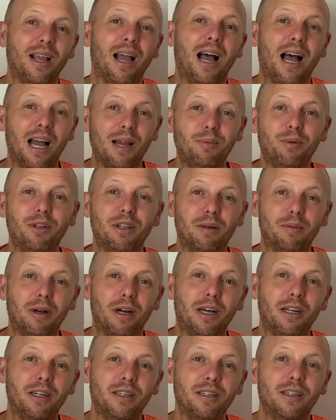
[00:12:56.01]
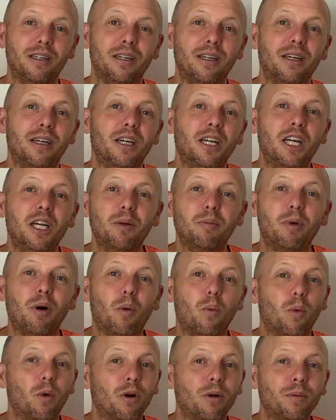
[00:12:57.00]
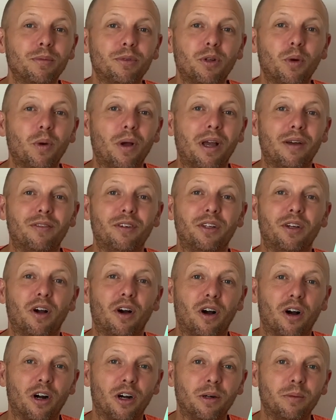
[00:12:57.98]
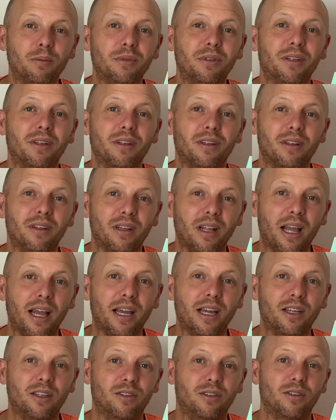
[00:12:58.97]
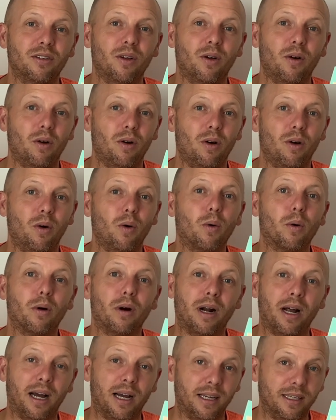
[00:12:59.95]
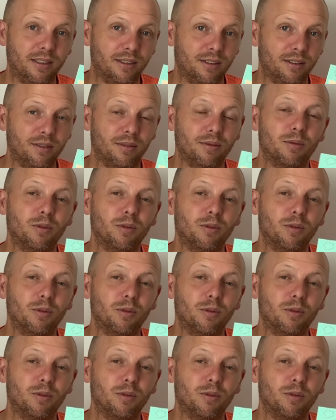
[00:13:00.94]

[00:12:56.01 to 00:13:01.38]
I put them on, but worms don't have any arms, legs, or eyes.